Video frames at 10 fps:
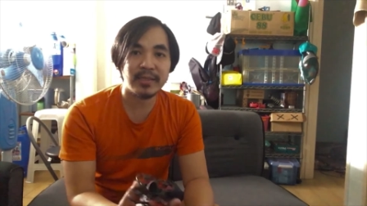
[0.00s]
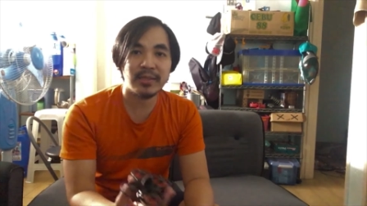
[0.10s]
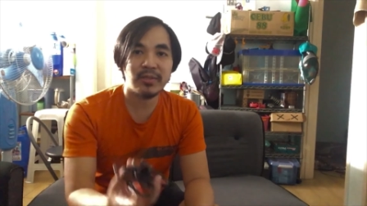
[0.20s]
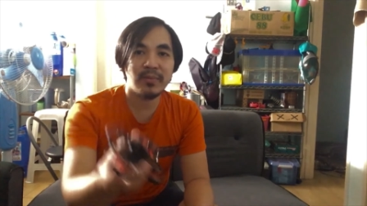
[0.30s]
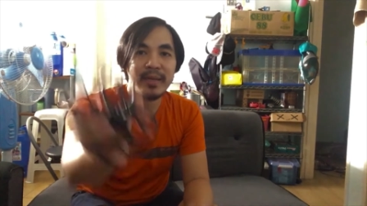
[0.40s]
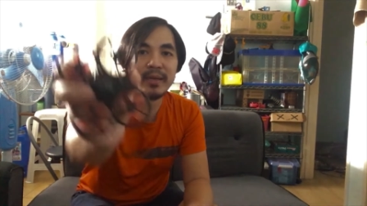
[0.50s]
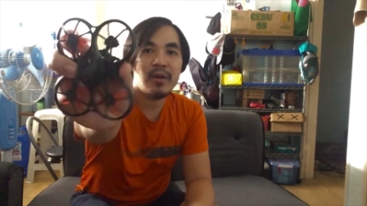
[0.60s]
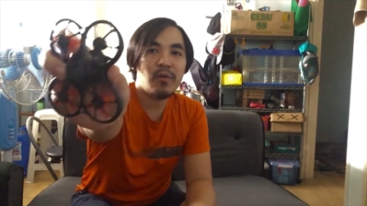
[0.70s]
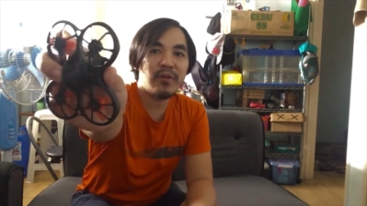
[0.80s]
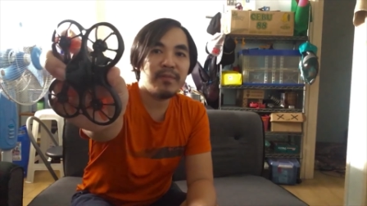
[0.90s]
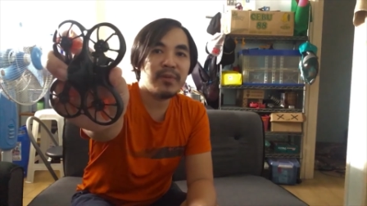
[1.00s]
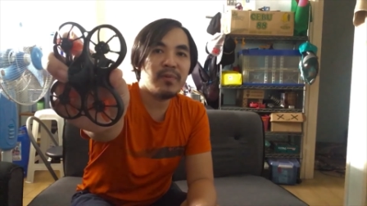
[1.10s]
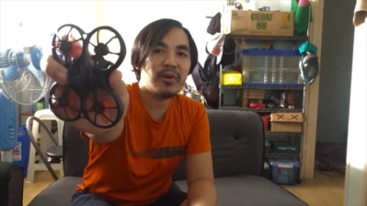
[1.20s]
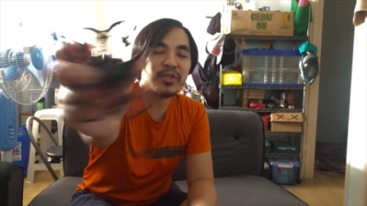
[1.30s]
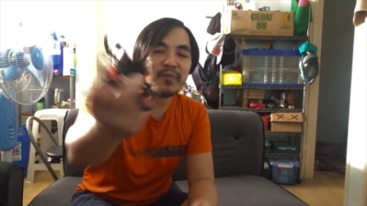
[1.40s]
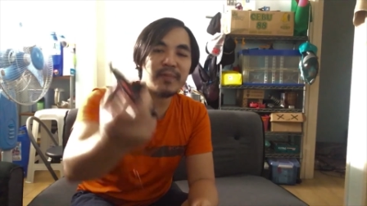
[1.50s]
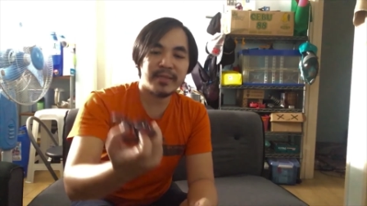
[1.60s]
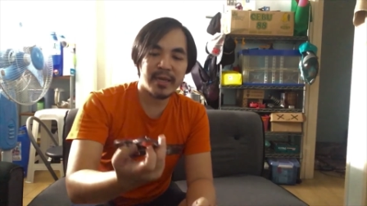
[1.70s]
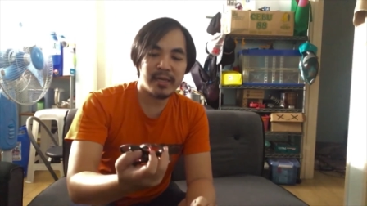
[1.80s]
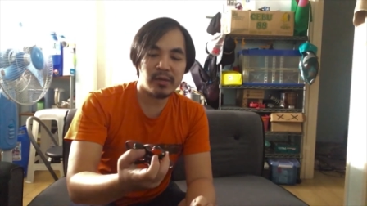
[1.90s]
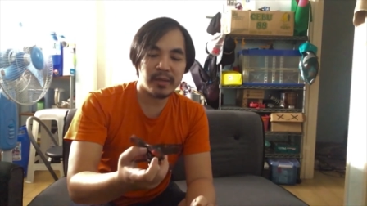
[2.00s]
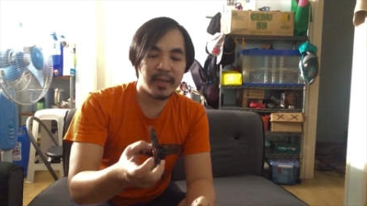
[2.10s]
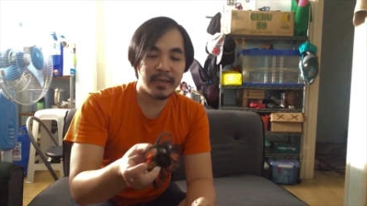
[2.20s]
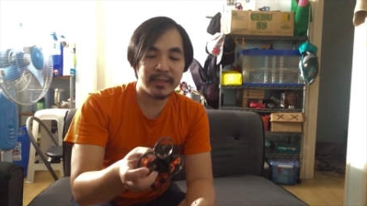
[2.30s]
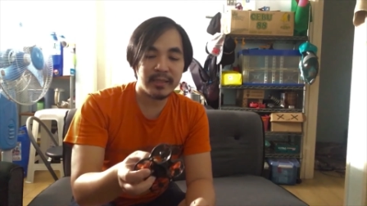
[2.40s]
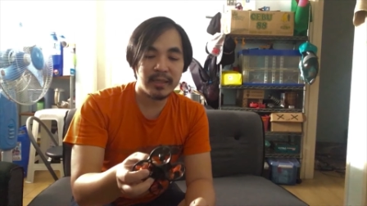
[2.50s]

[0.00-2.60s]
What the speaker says: So one of the motors of my Tiny Hawk S,